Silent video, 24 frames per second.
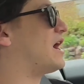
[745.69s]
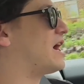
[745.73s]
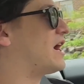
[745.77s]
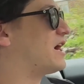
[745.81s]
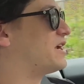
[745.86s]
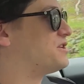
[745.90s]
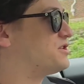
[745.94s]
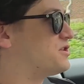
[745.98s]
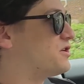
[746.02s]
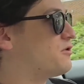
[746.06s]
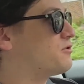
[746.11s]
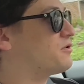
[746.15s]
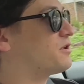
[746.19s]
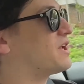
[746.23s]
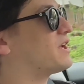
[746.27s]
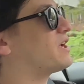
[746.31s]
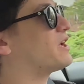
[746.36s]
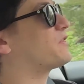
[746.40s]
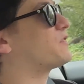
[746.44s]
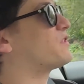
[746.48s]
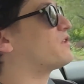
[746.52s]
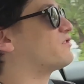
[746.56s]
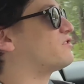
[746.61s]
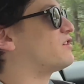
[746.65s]
I don't
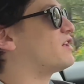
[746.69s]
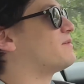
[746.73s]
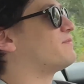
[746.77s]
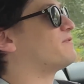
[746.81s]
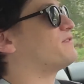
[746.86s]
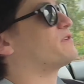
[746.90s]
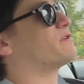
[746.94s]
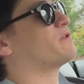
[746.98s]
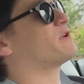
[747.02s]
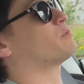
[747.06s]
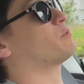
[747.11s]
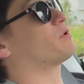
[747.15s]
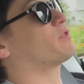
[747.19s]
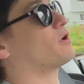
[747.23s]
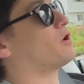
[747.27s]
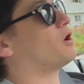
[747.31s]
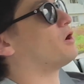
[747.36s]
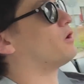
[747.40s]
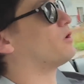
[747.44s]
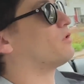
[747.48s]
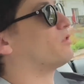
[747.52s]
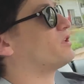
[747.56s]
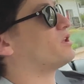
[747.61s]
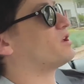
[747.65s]
get the same feeling with
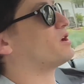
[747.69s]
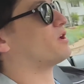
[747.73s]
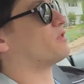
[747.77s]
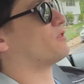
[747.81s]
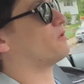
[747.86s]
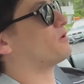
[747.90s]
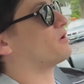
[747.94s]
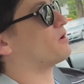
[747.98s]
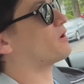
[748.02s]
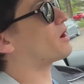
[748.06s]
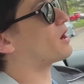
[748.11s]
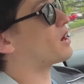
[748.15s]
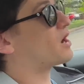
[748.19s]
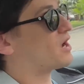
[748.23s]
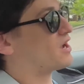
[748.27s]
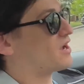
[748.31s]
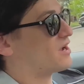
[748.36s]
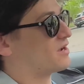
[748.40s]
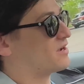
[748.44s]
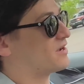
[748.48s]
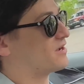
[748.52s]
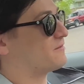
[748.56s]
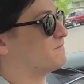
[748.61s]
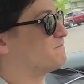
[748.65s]
all the other
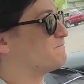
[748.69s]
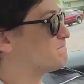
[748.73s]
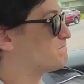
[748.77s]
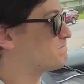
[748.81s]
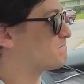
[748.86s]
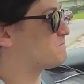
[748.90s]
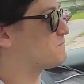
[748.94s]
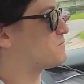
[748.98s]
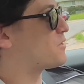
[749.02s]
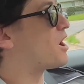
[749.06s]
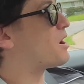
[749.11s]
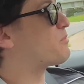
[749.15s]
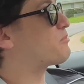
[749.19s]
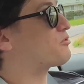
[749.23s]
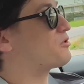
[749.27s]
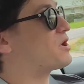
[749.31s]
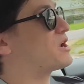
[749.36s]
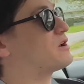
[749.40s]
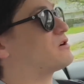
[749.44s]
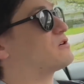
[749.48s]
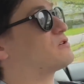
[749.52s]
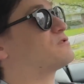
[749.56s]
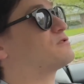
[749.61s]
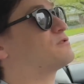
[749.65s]
uh,
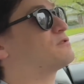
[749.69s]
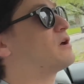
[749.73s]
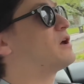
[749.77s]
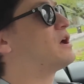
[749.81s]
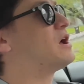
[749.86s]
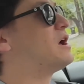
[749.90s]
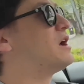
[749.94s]
operators. It